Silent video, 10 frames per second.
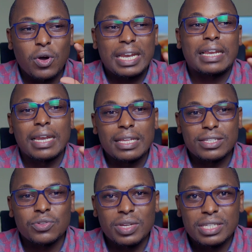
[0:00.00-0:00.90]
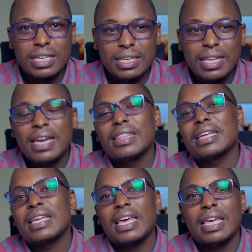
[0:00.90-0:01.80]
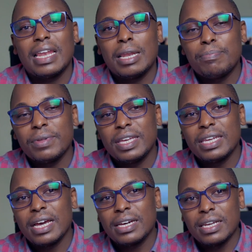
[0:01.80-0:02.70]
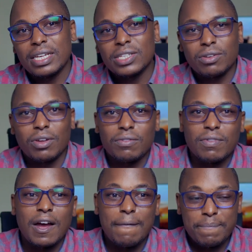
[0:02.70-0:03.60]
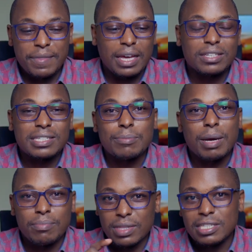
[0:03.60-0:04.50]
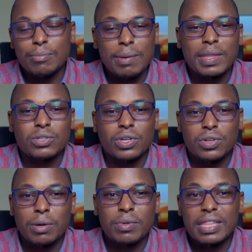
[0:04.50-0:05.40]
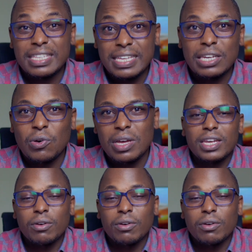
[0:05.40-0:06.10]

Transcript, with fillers: oil glands in your skin that help in a creation of that sebum, the sebum that you're talking about, the skin oil.